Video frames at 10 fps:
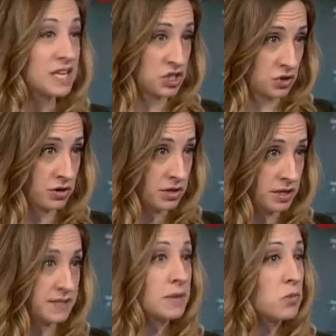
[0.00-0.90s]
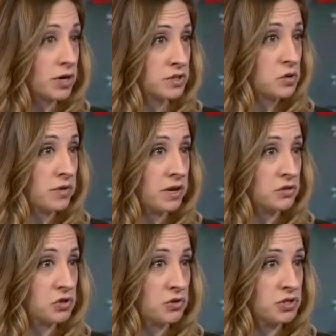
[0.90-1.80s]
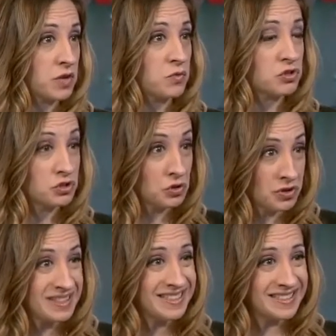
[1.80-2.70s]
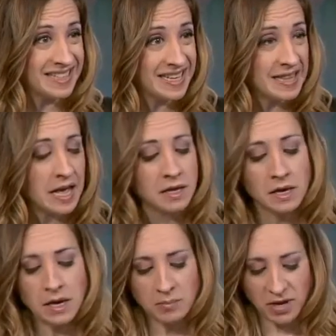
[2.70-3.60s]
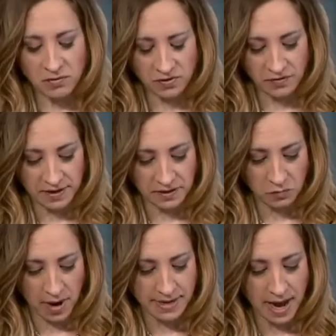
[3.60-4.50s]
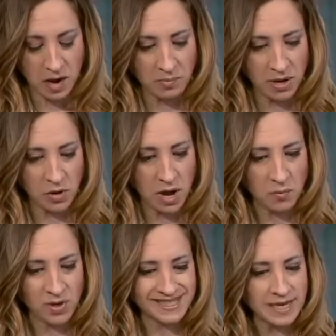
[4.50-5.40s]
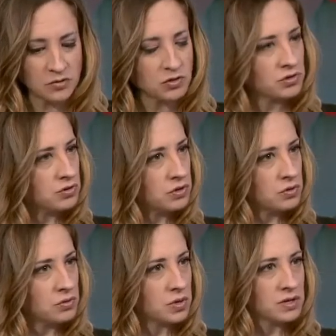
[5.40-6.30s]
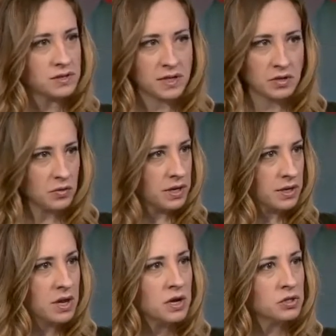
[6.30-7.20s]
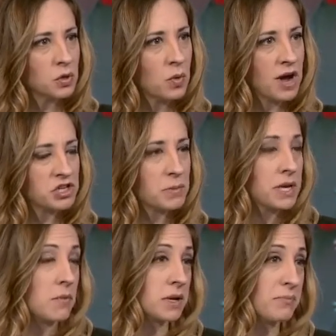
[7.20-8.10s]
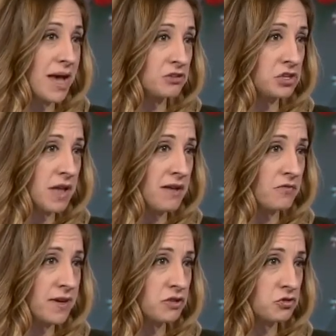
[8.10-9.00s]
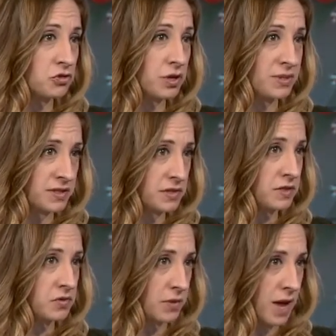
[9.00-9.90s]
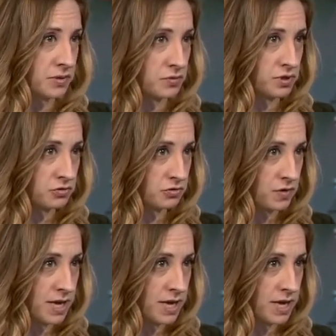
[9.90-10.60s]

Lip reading: that is certain, it's that markets don't like uncertainty, and we're certainly seeing that being reflected right now. But what sectors are you continuing to watch? I mean, I would imagine that financials are going to be sensitive to what happens with interest